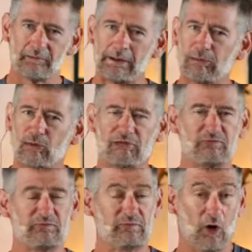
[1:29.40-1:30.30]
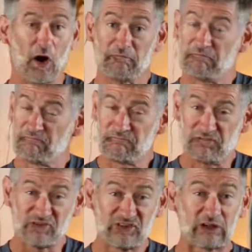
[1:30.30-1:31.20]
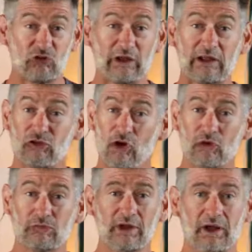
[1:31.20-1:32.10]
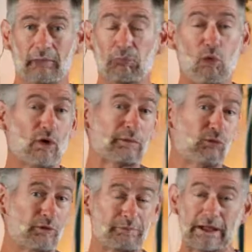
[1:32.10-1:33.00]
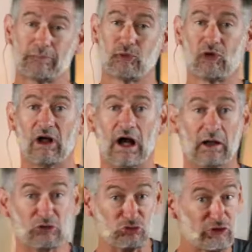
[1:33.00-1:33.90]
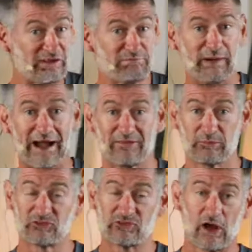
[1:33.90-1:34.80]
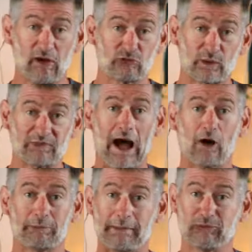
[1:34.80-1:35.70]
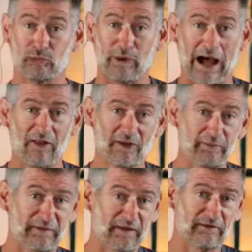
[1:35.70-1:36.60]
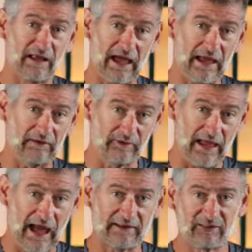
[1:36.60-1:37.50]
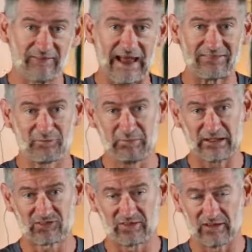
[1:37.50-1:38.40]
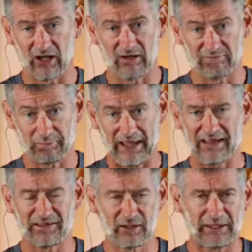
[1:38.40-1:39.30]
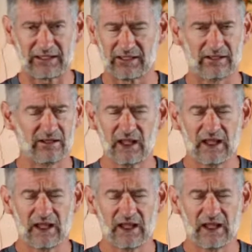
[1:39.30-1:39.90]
People are physically alone. More and more people live by themselves without people around them, and then add to that the mix of a pandemic and